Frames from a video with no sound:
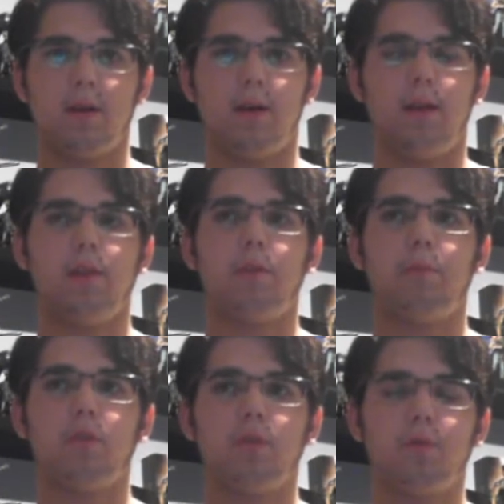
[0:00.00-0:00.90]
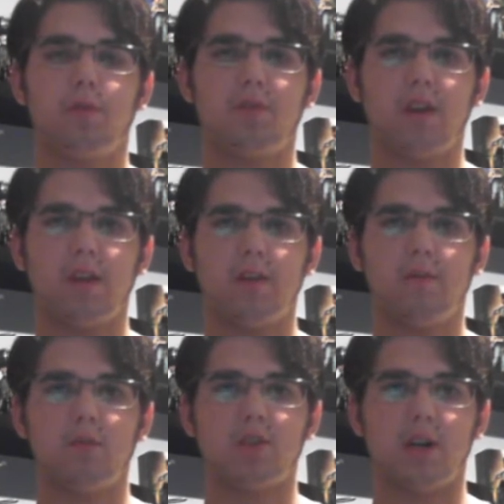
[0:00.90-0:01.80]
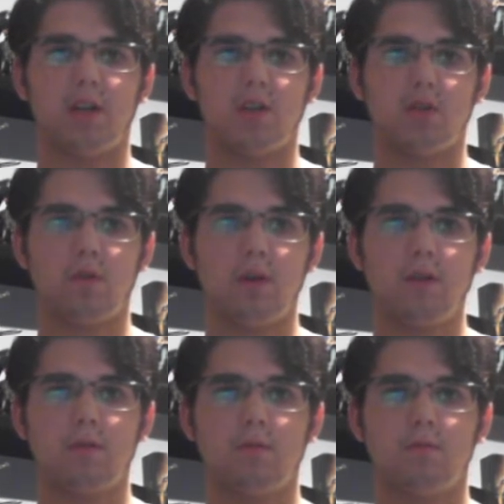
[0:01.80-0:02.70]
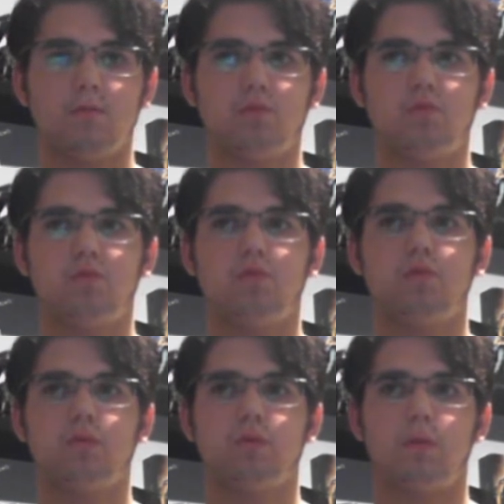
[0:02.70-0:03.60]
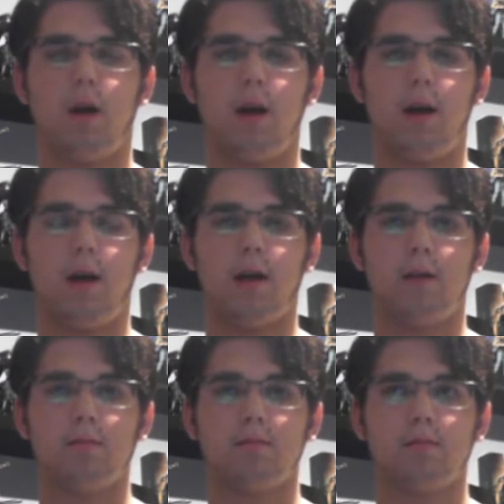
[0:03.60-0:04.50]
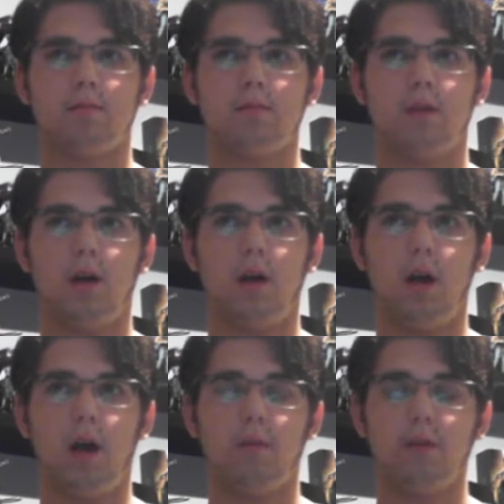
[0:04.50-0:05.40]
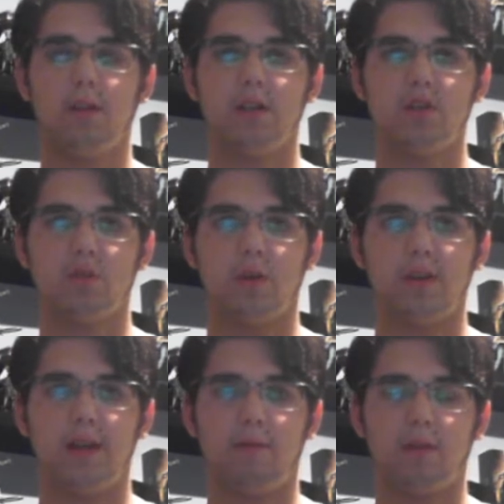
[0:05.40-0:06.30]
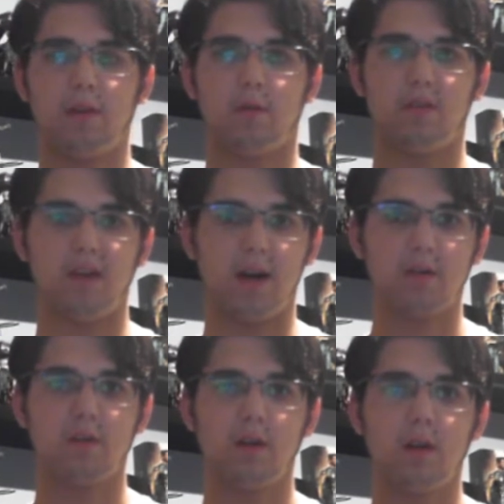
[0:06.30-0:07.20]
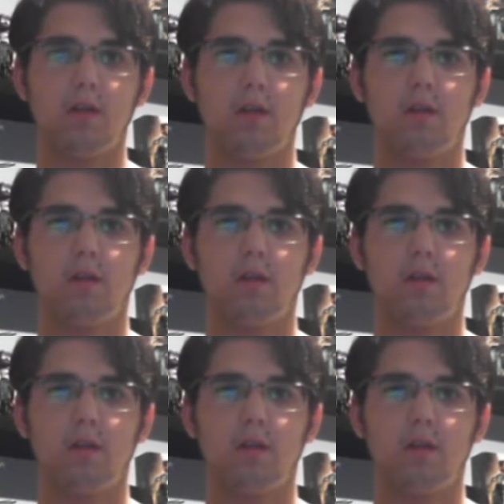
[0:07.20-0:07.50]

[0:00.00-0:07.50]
Another beautiful scene which I enjoyed, I really enjoyed everything with Darkseid.